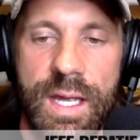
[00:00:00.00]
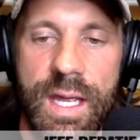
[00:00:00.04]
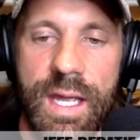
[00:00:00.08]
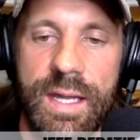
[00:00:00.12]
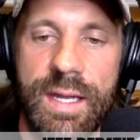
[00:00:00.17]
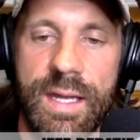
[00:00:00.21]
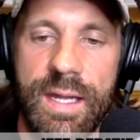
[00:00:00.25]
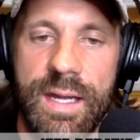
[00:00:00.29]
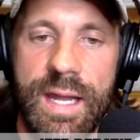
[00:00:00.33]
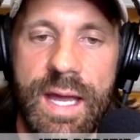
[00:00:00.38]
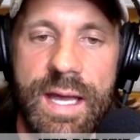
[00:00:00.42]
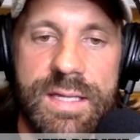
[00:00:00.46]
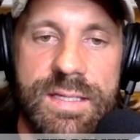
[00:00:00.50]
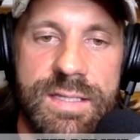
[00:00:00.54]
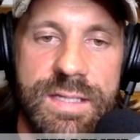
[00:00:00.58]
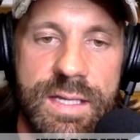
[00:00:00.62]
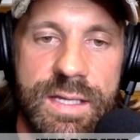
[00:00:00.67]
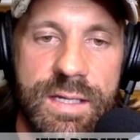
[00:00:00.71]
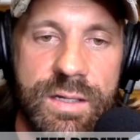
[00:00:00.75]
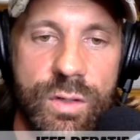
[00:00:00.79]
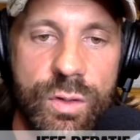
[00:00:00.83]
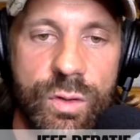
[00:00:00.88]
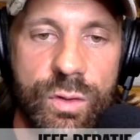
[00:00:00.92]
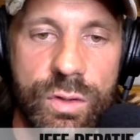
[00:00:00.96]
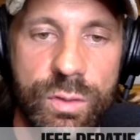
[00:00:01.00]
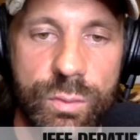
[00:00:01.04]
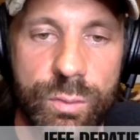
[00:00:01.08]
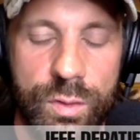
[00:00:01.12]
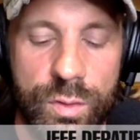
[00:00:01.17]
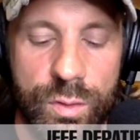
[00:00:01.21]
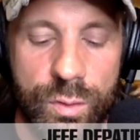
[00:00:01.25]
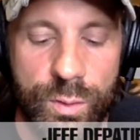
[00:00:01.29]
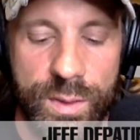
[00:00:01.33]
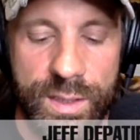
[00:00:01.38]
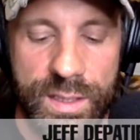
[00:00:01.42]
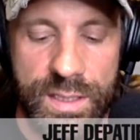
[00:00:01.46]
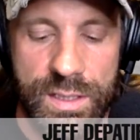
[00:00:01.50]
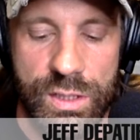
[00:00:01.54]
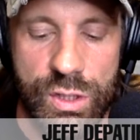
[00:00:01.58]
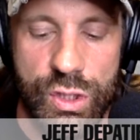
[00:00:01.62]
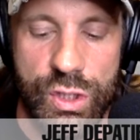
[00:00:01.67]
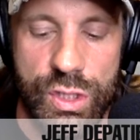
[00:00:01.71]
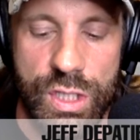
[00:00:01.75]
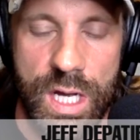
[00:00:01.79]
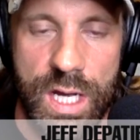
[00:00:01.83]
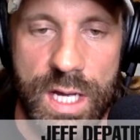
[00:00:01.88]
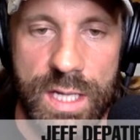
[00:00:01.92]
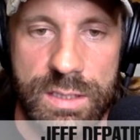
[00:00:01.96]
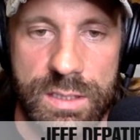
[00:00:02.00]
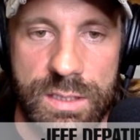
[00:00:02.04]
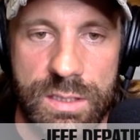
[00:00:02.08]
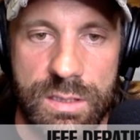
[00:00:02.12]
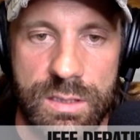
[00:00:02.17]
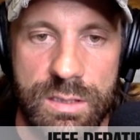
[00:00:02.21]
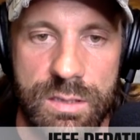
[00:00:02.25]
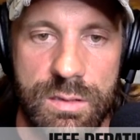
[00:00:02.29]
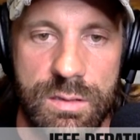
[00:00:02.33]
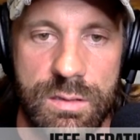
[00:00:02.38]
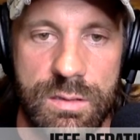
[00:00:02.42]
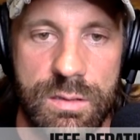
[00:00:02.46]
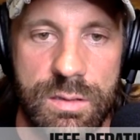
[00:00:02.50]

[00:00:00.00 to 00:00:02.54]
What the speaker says: And then as they go through, we adjust